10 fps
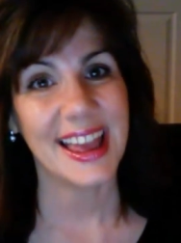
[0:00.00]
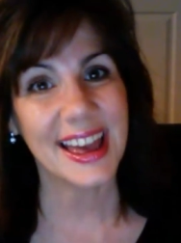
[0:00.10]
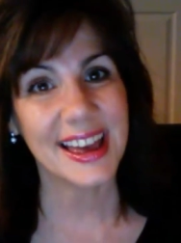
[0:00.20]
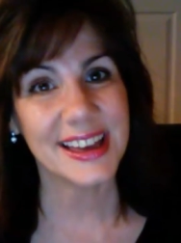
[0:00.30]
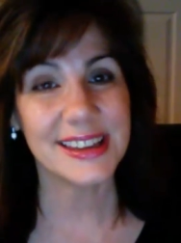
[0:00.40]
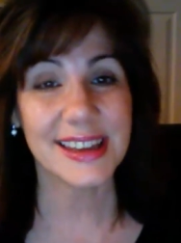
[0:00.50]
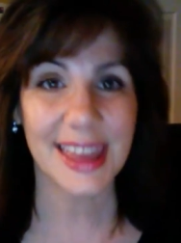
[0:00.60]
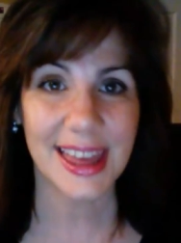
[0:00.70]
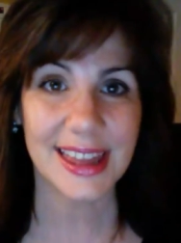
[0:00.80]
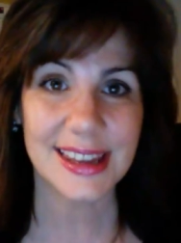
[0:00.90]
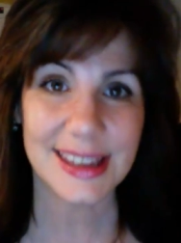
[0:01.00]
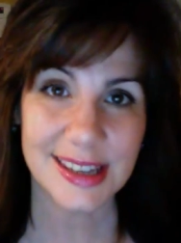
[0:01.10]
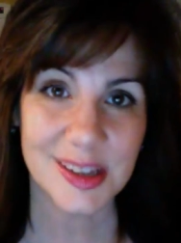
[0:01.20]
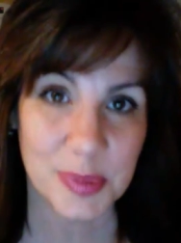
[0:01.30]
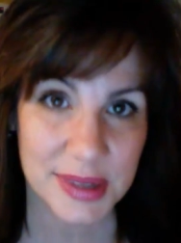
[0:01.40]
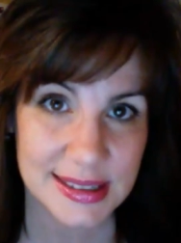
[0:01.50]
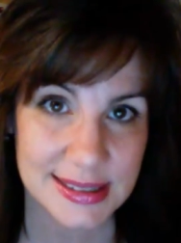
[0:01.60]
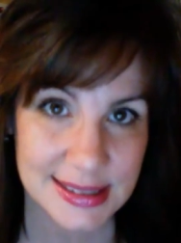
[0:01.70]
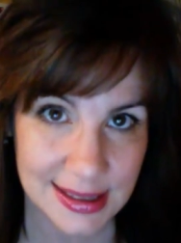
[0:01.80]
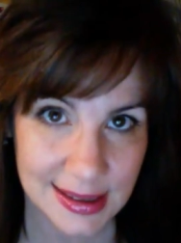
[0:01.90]
And you can't eat a
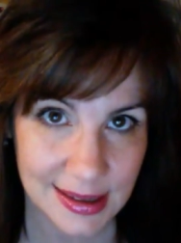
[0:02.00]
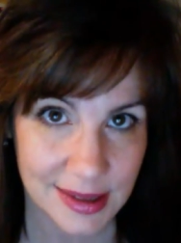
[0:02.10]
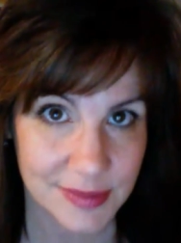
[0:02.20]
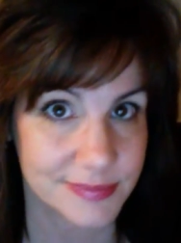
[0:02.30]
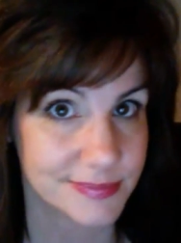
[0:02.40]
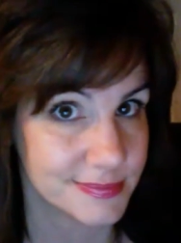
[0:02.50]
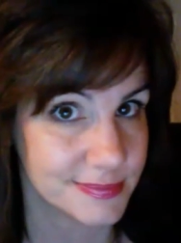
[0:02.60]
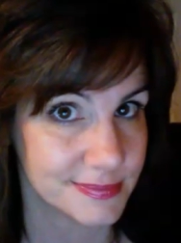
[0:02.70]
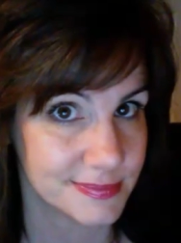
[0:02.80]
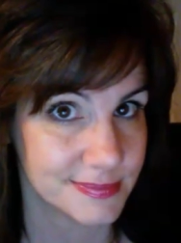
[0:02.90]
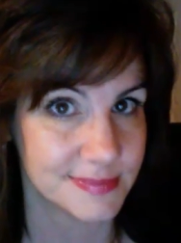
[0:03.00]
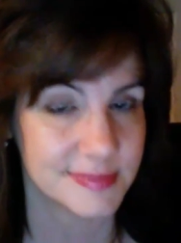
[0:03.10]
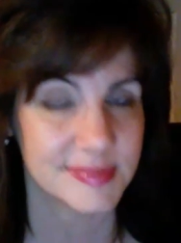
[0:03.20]
PC. Hmm.